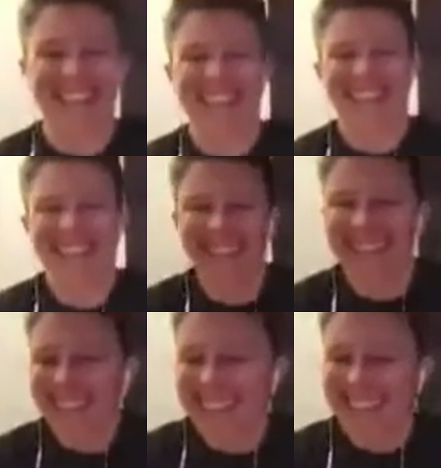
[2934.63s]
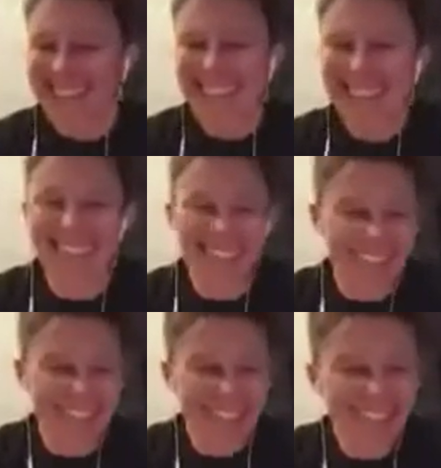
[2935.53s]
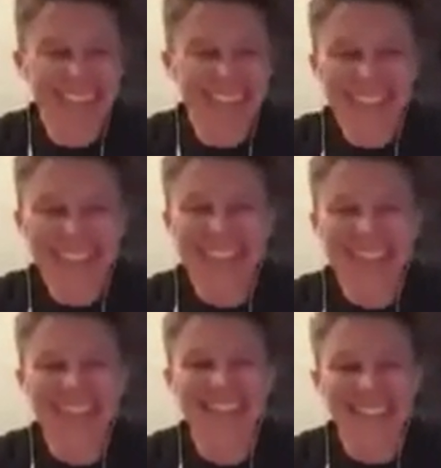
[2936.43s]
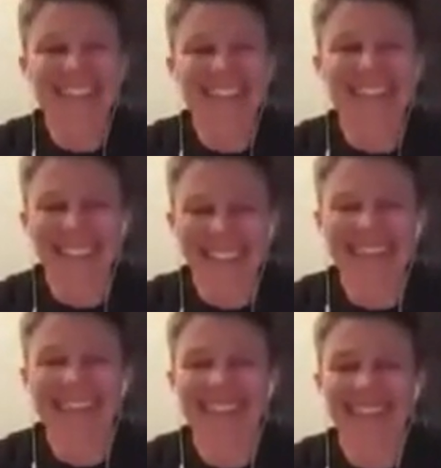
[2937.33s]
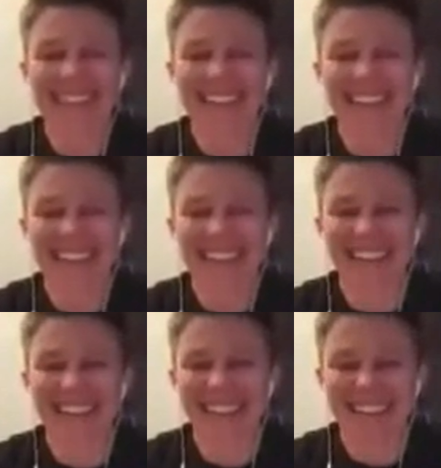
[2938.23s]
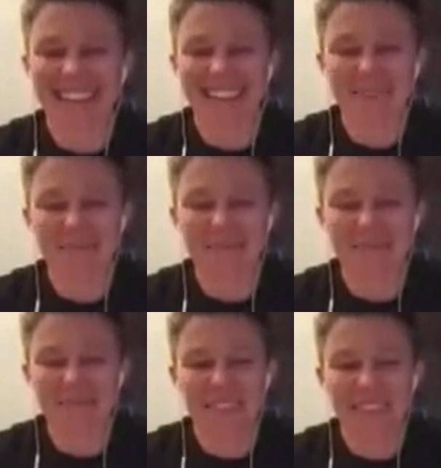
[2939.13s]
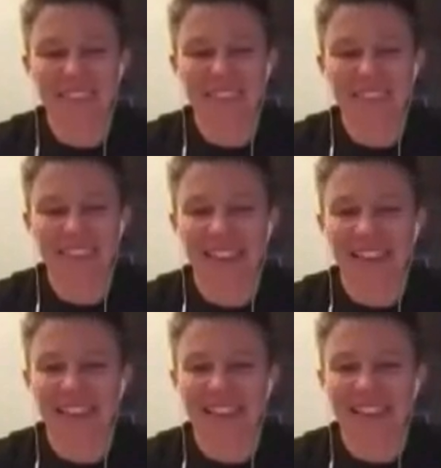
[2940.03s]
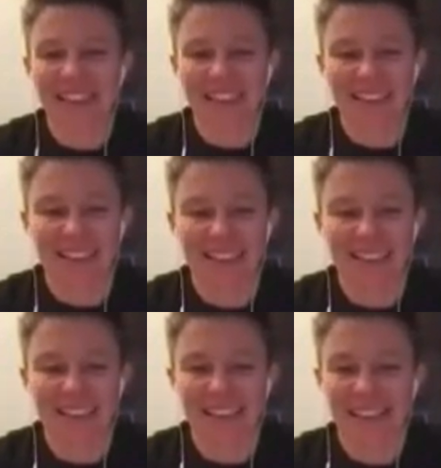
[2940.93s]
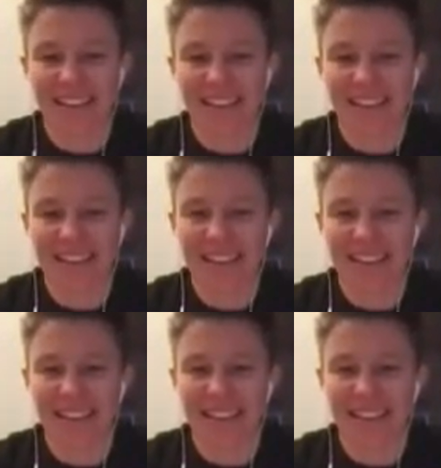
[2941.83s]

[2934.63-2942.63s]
(silent)